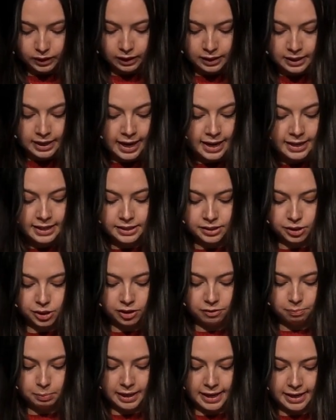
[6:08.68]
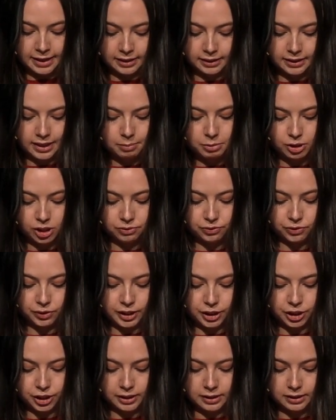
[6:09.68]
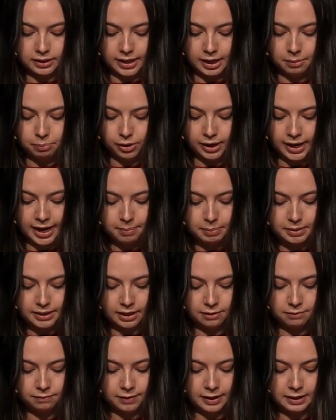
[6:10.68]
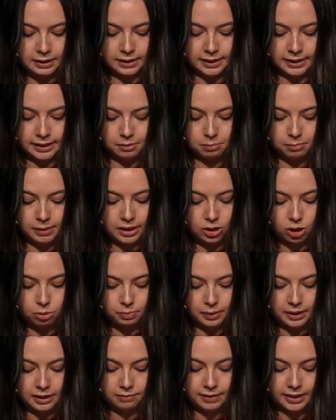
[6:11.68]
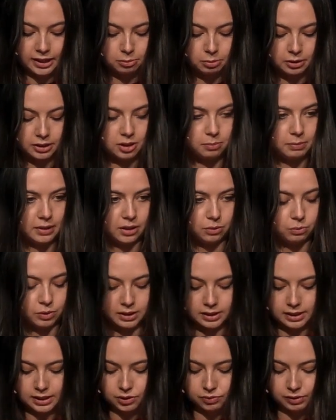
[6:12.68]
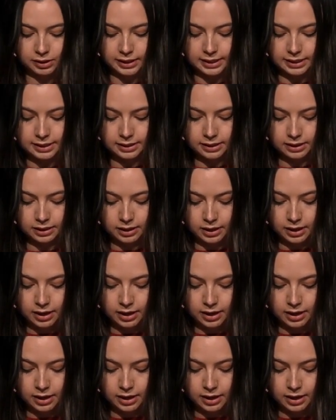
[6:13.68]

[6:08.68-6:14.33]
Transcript: any sort of plan comes to fruition, and perhaps some funding may not be available to me once it's released.